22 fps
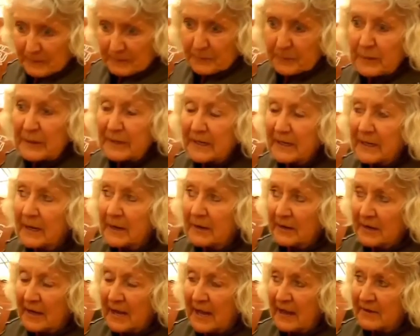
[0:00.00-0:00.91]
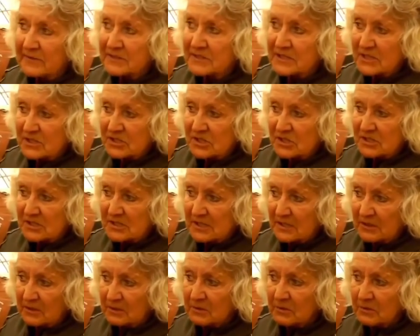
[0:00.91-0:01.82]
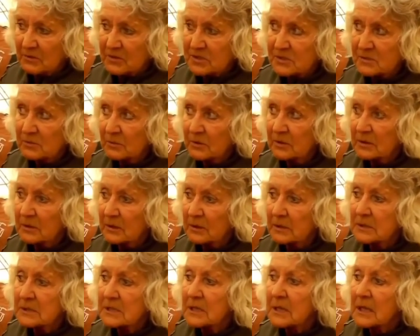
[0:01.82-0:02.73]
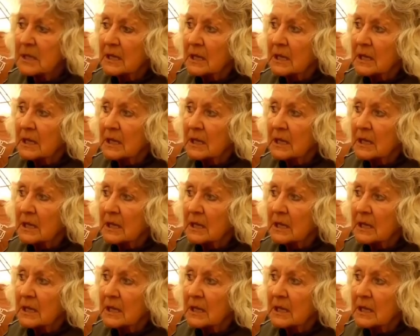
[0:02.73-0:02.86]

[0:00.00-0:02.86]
bring it out and have sessions on the horse with it.